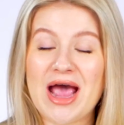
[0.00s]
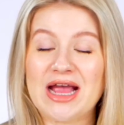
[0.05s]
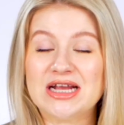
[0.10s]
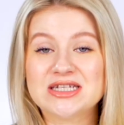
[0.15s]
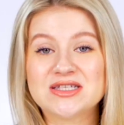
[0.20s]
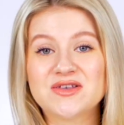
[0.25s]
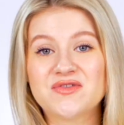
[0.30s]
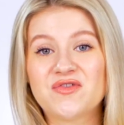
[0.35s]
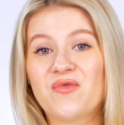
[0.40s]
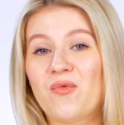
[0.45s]
I
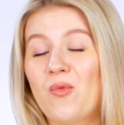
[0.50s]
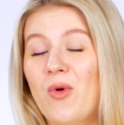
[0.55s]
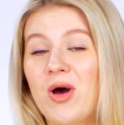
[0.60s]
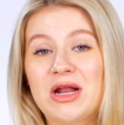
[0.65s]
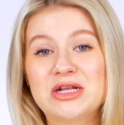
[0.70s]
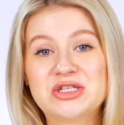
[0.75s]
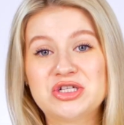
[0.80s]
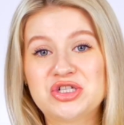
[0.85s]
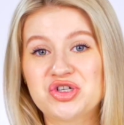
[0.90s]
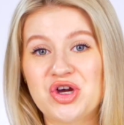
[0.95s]
just
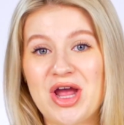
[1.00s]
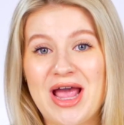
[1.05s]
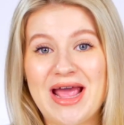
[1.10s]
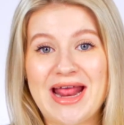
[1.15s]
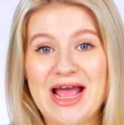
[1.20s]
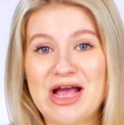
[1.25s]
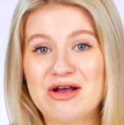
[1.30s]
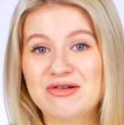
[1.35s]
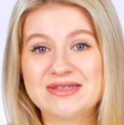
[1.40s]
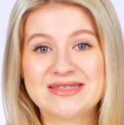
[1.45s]
wanted to try it
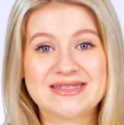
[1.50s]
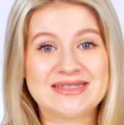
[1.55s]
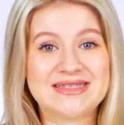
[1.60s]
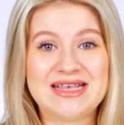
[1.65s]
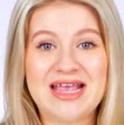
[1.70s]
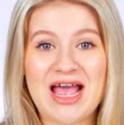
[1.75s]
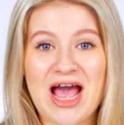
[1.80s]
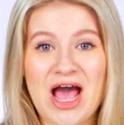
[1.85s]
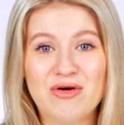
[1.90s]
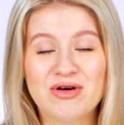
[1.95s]
out,
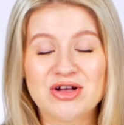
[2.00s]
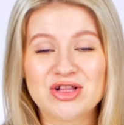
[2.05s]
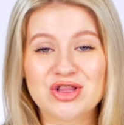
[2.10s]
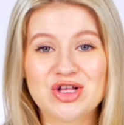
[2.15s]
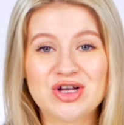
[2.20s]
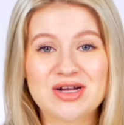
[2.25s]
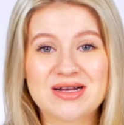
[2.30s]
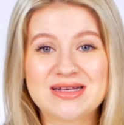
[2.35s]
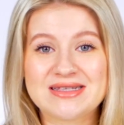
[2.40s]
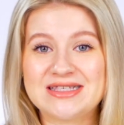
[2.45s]
see how it
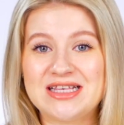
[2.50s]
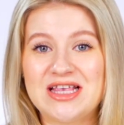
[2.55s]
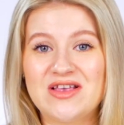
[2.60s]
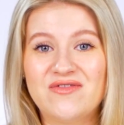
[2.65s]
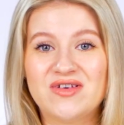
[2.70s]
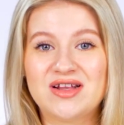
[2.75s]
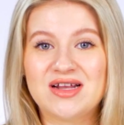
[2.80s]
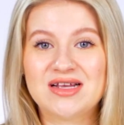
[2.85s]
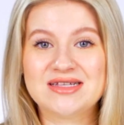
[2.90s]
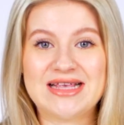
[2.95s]
looks, see
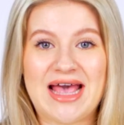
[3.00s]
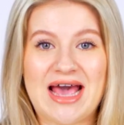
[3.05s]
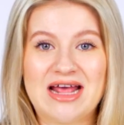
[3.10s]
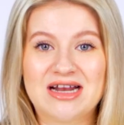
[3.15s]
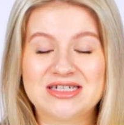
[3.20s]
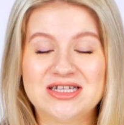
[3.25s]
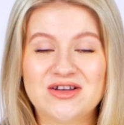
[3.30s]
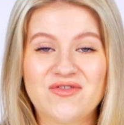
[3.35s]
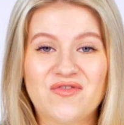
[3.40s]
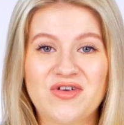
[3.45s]
if it does add
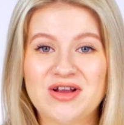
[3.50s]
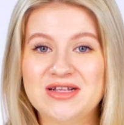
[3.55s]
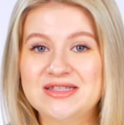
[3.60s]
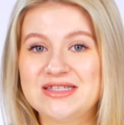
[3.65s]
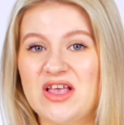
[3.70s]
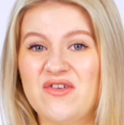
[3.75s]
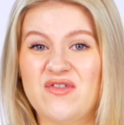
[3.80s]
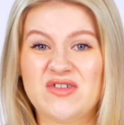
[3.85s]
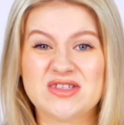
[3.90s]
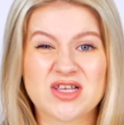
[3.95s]
a difference,
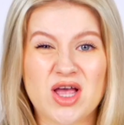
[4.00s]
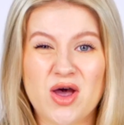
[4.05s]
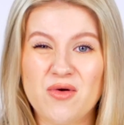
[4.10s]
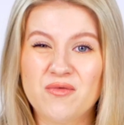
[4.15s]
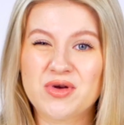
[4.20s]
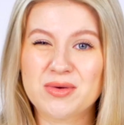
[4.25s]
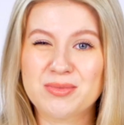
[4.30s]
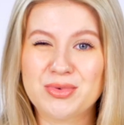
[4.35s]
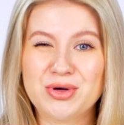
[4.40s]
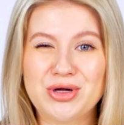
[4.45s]
if it's
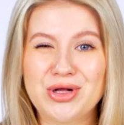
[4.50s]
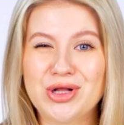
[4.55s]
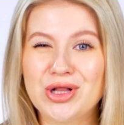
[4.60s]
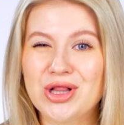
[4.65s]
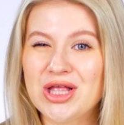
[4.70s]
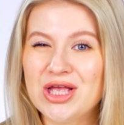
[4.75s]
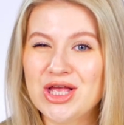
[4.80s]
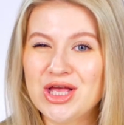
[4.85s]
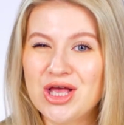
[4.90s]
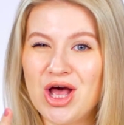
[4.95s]

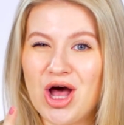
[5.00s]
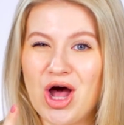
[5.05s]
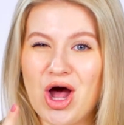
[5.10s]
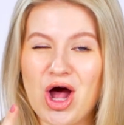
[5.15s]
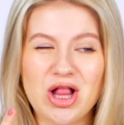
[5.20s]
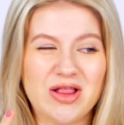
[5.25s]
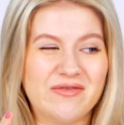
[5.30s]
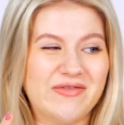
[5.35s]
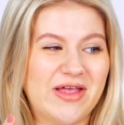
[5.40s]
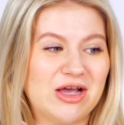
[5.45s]
comfortable,
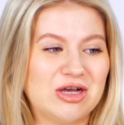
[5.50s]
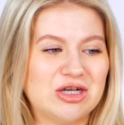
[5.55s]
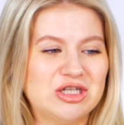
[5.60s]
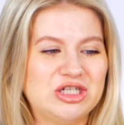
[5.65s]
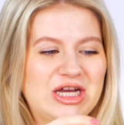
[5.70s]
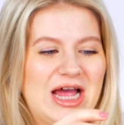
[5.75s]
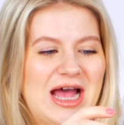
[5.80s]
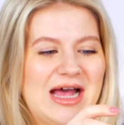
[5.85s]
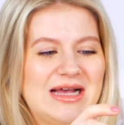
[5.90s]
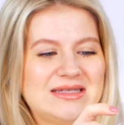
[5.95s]
all of that good
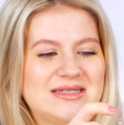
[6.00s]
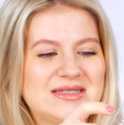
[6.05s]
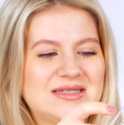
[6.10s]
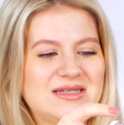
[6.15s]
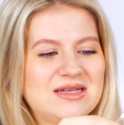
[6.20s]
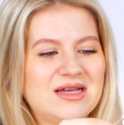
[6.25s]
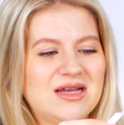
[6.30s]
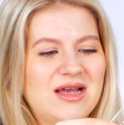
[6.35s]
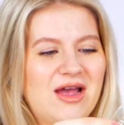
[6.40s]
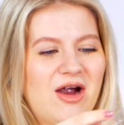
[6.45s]
jazz.
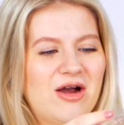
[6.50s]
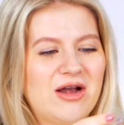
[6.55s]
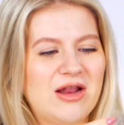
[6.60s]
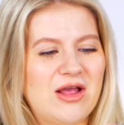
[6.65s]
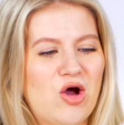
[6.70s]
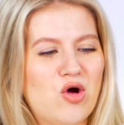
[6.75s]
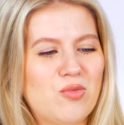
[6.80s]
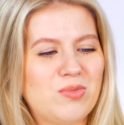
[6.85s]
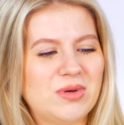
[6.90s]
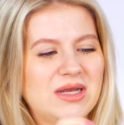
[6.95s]
Already
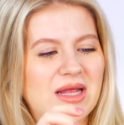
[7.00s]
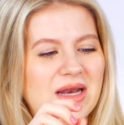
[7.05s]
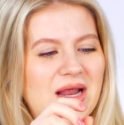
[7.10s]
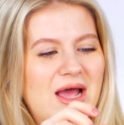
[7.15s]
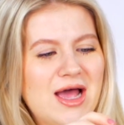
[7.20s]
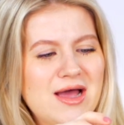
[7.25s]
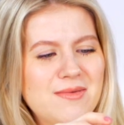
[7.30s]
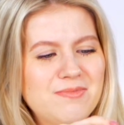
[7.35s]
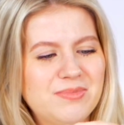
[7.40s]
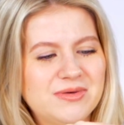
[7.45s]
opened it
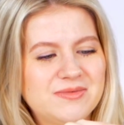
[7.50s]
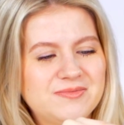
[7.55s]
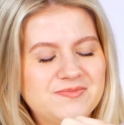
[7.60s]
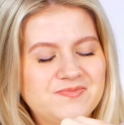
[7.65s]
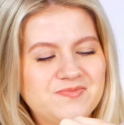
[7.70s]
up.